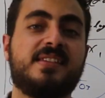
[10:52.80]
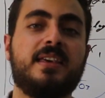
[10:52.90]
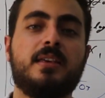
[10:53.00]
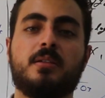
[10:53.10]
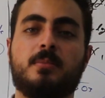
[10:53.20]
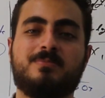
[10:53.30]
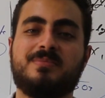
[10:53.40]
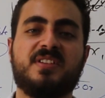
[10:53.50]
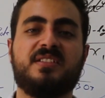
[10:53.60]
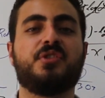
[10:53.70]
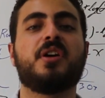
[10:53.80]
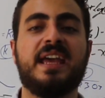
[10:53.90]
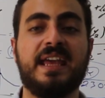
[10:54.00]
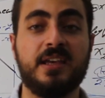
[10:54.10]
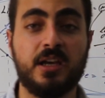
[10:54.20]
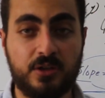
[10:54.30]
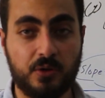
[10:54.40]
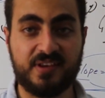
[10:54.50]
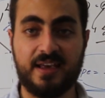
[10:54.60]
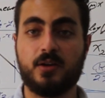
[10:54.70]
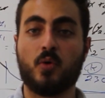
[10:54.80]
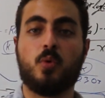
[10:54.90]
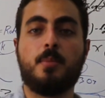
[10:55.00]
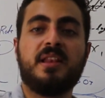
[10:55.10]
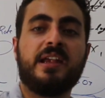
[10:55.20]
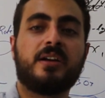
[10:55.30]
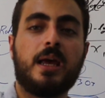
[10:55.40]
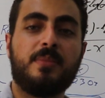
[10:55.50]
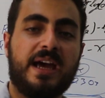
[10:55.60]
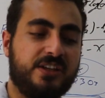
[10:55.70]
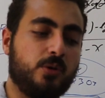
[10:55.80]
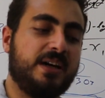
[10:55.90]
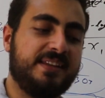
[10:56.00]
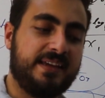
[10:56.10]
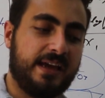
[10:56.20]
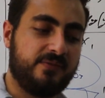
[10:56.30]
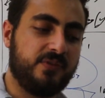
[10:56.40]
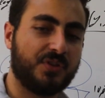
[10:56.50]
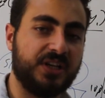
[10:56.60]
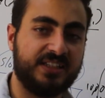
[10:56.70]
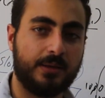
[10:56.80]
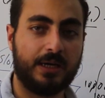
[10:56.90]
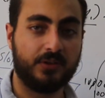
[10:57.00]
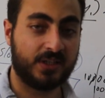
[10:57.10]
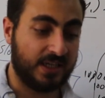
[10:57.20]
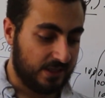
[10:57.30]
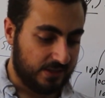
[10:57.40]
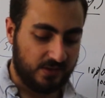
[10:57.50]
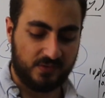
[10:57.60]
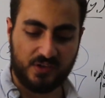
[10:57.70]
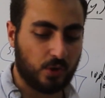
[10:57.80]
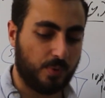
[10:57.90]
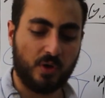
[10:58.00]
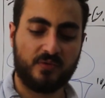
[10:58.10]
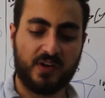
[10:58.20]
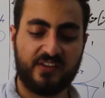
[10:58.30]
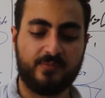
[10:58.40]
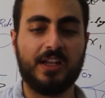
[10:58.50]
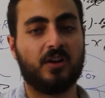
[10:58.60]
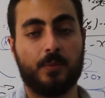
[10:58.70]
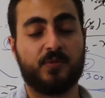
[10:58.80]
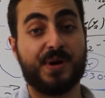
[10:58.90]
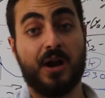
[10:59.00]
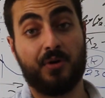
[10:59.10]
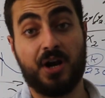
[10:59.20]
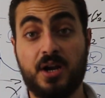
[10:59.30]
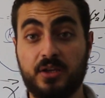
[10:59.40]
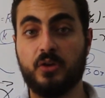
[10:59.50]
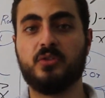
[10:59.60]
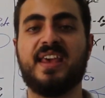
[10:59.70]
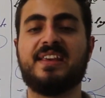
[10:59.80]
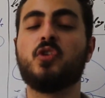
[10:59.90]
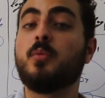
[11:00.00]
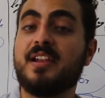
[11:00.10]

say drug A, you take 1 milligram and your body can filtrate about 0.5 milligrams per hour. You take 2